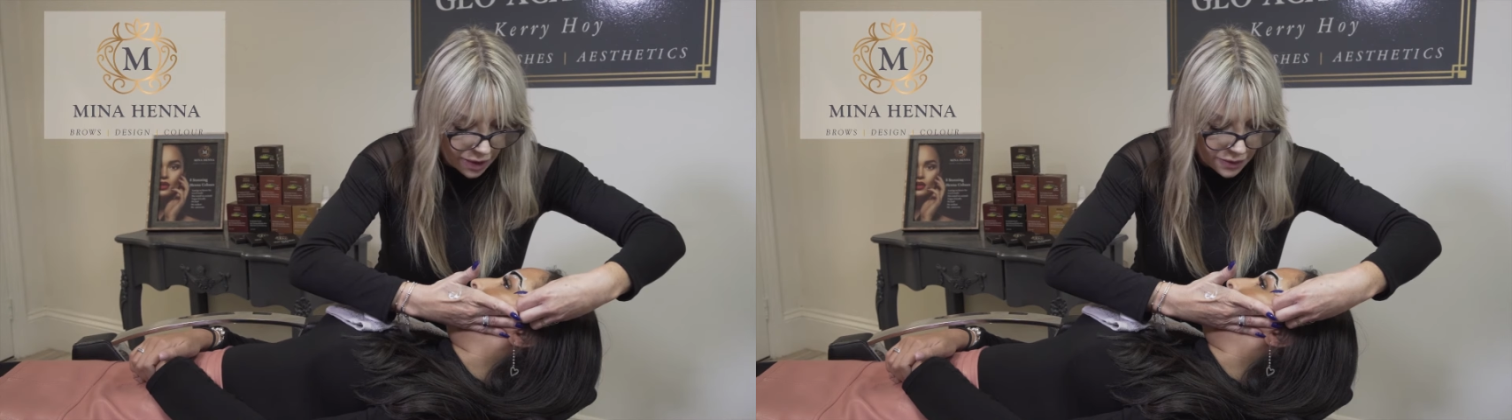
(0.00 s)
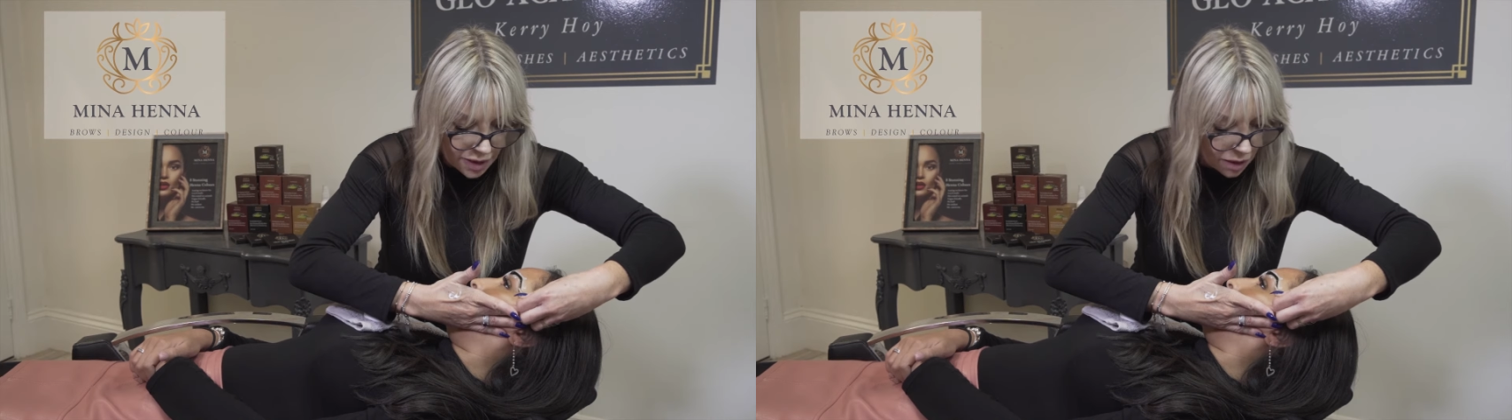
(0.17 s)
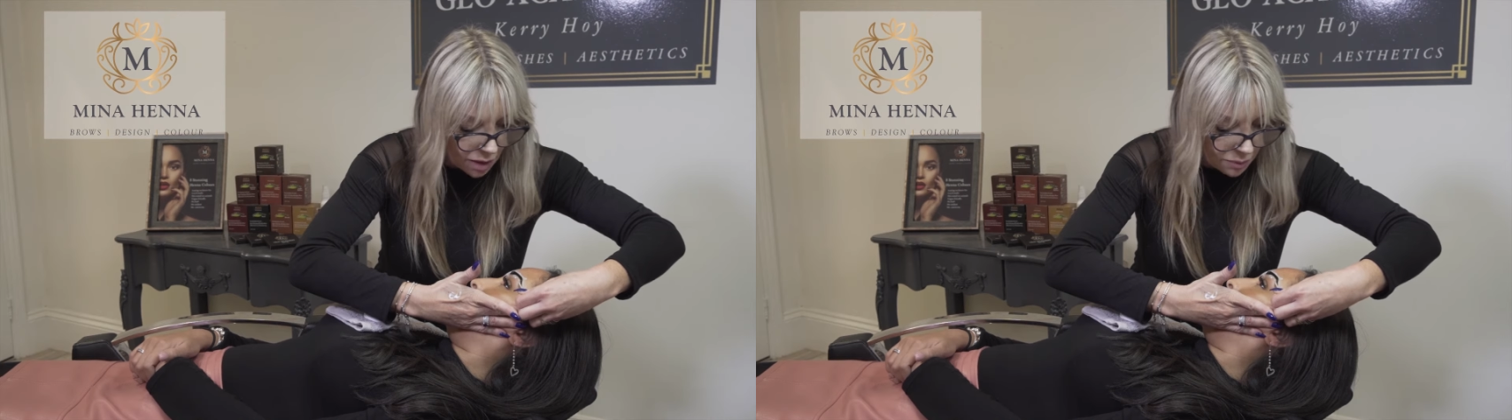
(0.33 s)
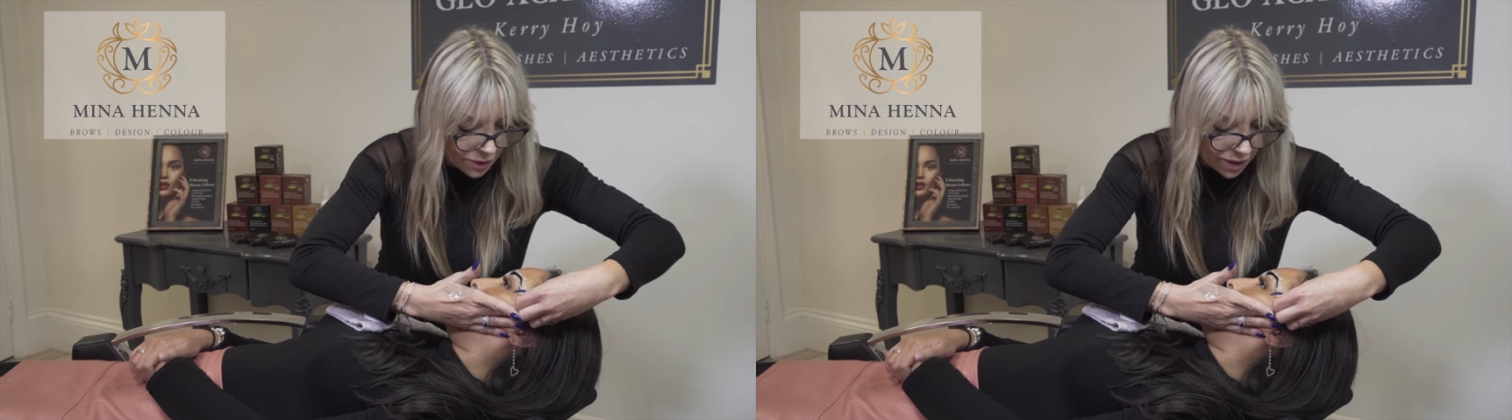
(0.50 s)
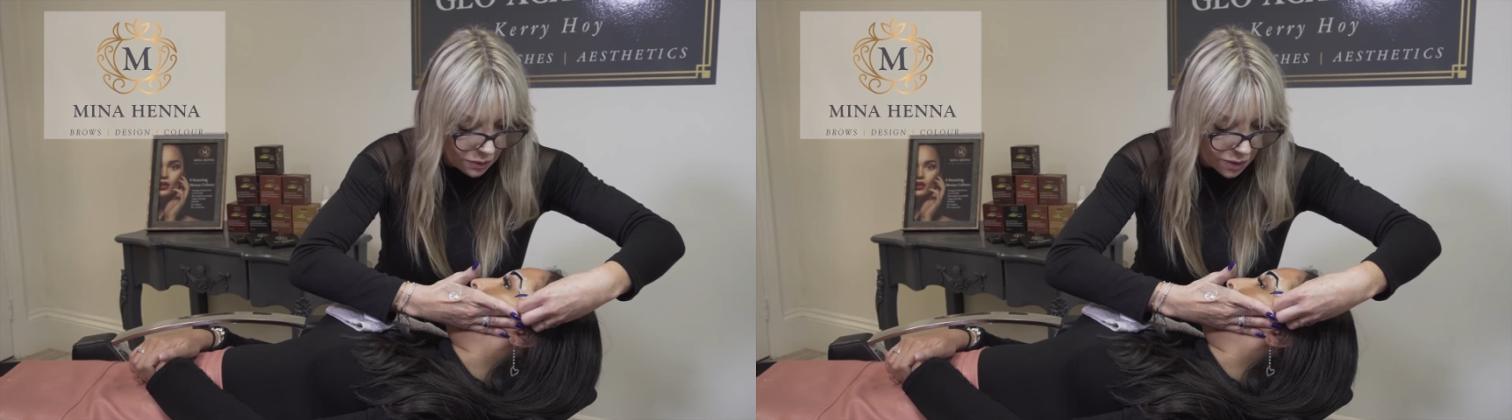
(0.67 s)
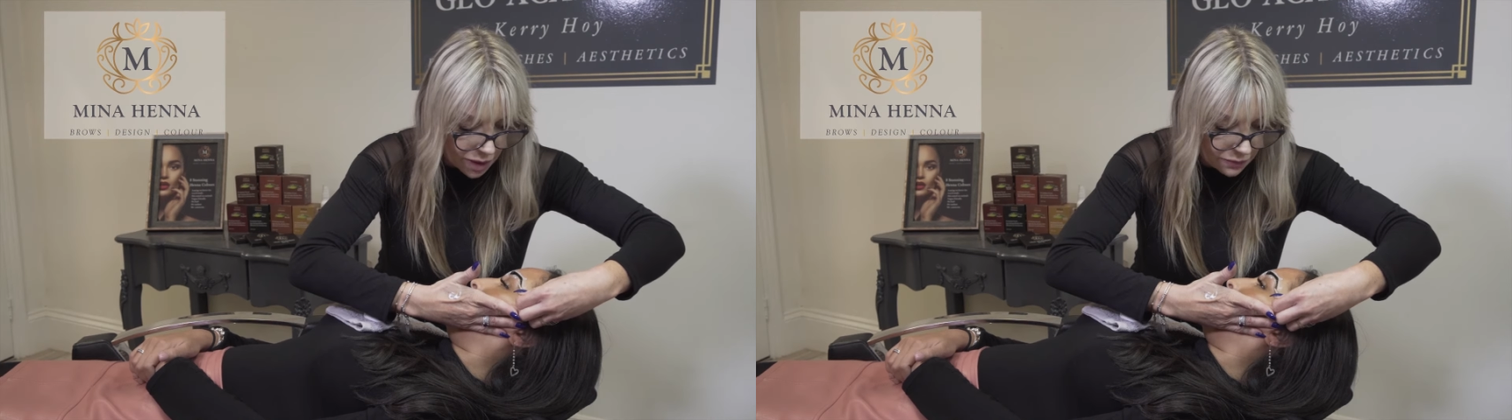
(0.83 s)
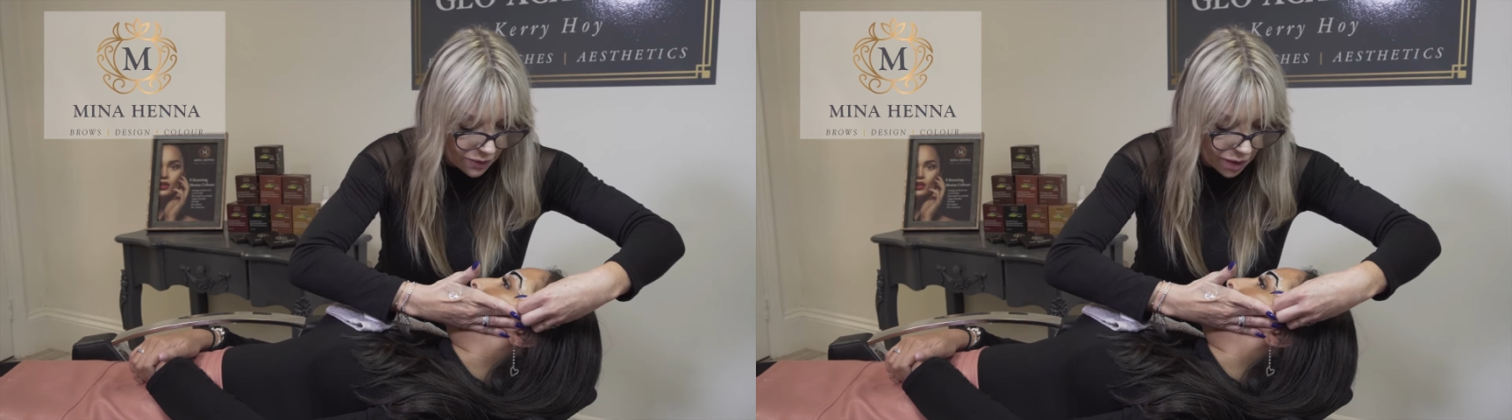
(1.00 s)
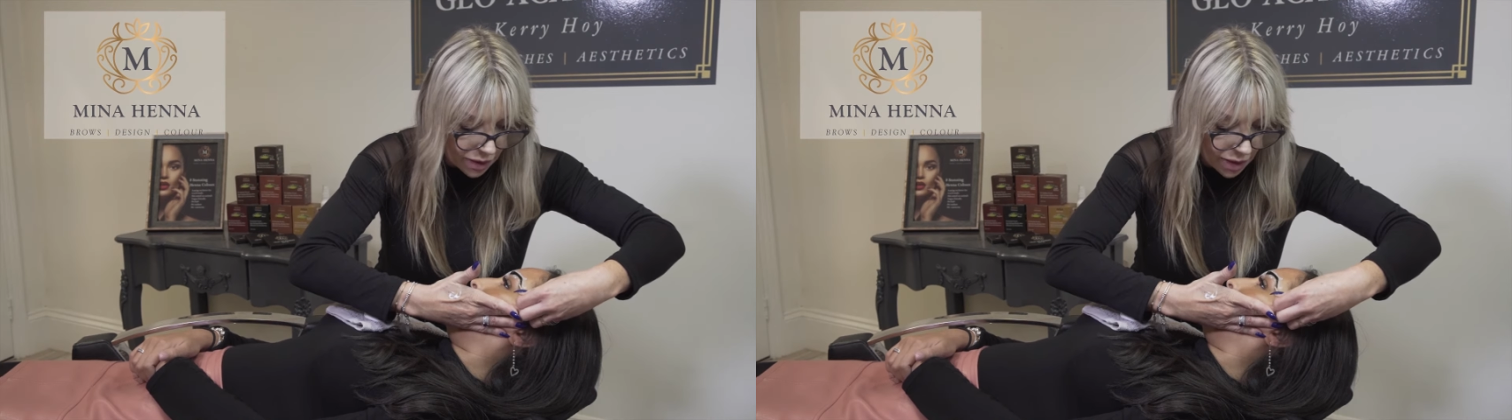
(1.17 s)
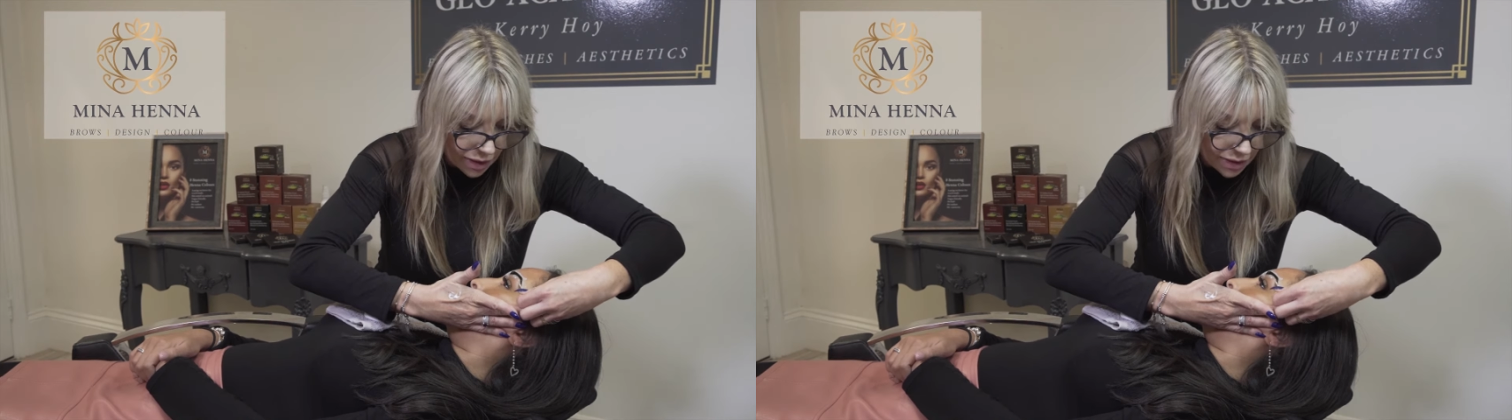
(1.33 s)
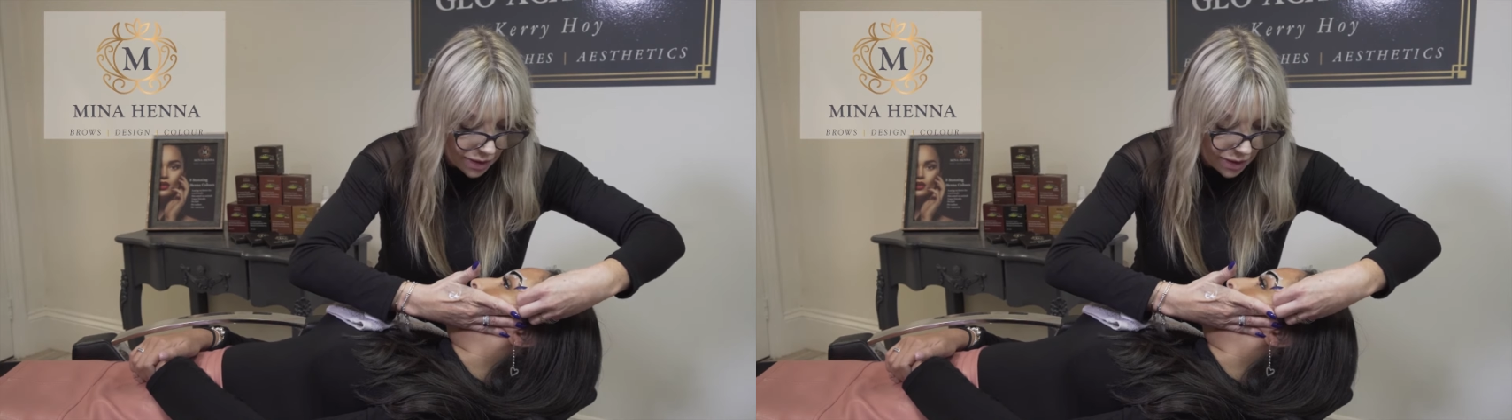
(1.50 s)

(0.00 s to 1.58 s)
the eyebrow either. That